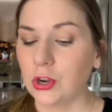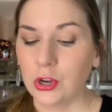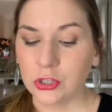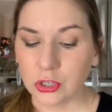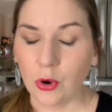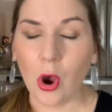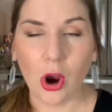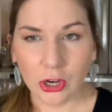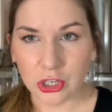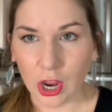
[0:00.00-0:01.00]
So
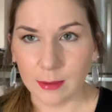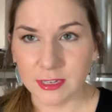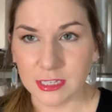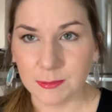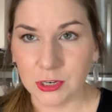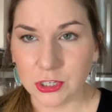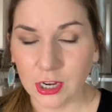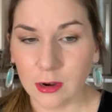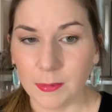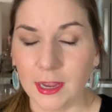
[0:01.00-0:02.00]
our jobs as speech
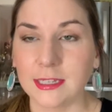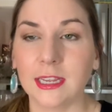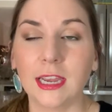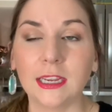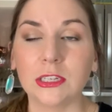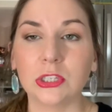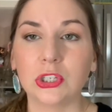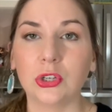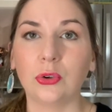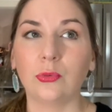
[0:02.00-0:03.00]
therapists is
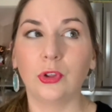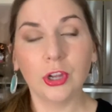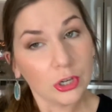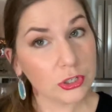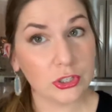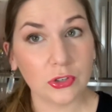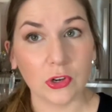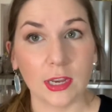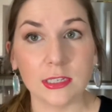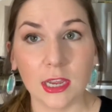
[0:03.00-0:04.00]
to look at our
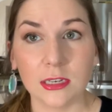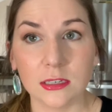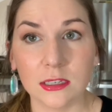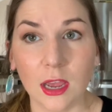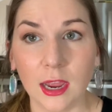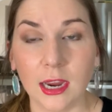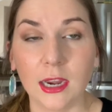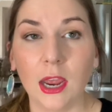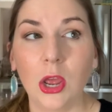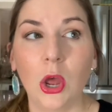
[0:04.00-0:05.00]
students and decide,
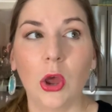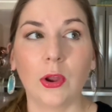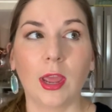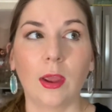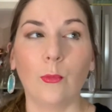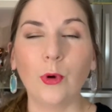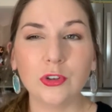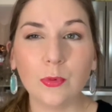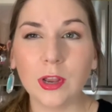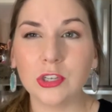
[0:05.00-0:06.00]
okay,
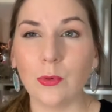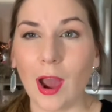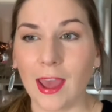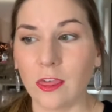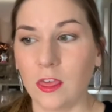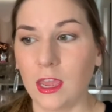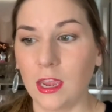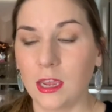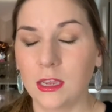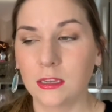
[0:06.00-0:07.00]
which one do I think,